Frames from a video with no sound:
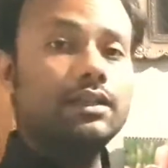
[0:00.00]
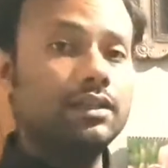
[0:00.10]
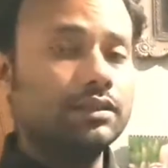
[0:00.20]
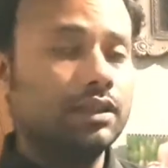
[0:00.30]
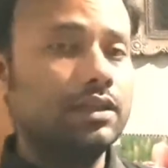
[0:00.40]

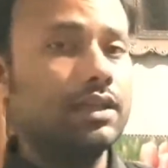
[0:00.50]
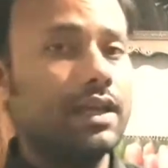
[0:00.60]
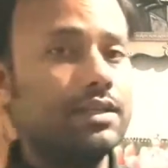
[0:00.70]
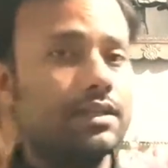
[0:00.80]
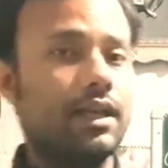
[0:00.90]
the third
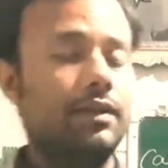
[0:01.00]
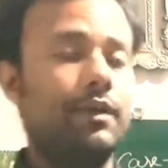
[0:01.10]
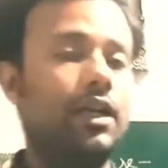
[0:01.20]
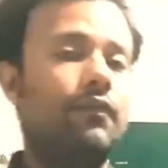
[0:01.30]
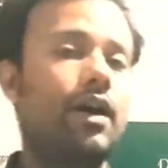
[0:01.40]
case can
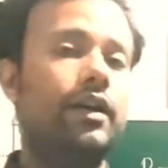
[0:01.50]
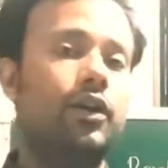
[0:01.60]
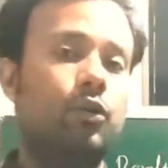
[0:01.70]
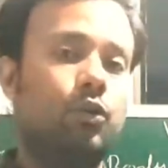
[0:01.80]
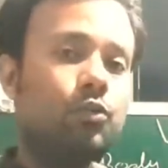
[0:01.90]
be divided
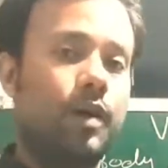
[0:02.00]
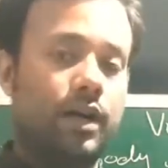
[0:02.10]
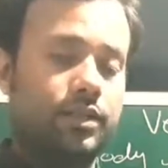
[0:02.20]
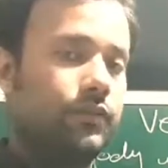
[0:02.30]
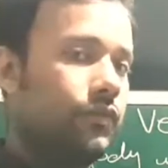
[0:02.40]
into two
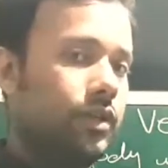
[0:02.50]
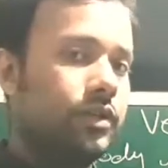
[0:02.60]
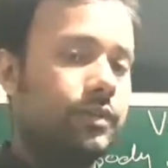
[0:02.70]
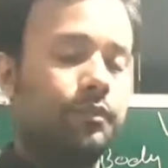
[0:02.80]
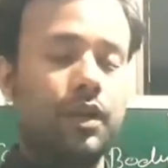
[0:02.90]
parts.
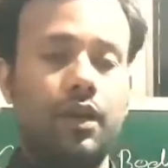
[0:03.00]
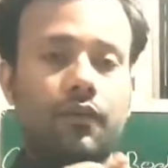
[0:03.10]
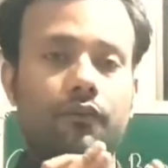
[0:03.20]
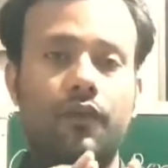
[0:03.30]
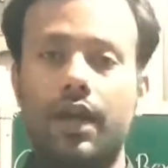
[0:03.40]
First,
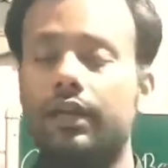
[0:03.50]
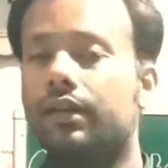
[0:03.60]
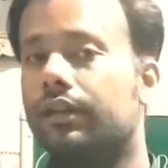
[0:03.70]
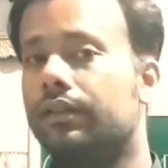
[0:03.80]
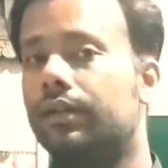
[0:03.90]
when
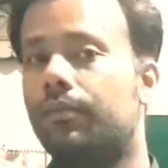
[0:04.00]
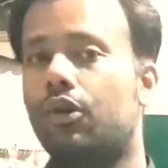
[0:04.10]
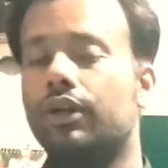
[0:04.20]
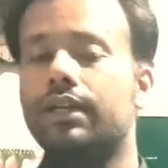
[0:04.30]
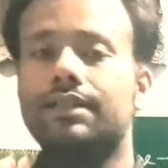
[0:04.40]
the
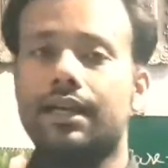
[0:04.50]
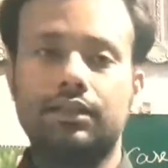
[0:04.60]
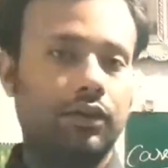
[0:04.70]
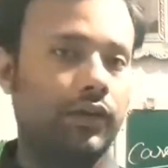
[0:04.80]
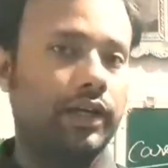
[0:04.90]
body is
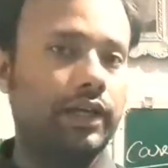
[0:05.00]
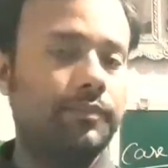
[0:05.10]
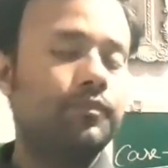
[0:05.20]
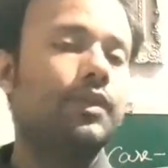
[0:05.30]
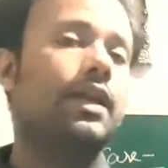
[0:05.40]

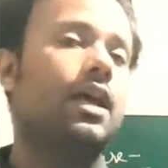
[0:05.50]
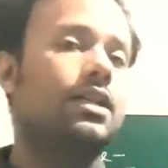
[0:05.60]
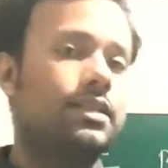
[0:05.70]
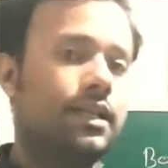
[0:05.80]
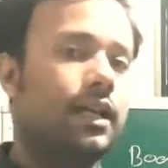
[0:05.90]
accelerating,
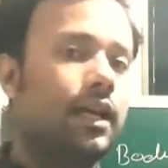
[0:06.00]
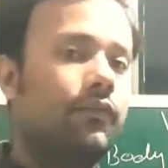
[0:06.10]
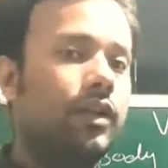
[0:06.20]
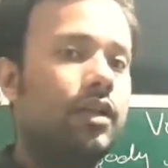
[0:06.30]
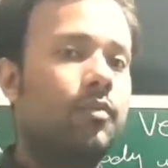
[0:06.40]
and second,
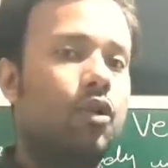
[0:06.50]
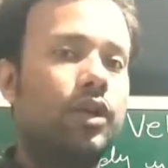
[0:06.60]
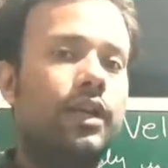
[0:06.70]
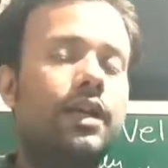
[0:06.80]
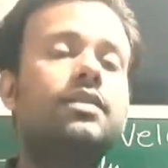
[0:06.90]
when the
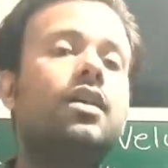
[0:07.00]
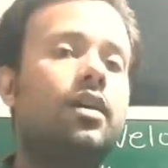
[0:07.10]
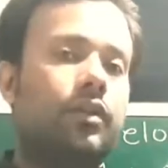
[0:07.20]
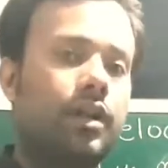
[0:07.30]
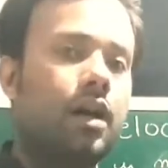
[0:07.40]
body is
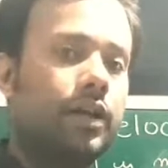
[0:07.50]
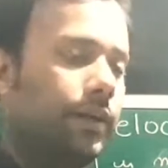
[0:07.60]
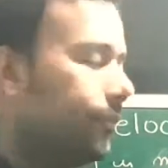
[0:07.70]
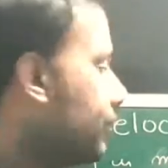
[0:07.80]
retarding.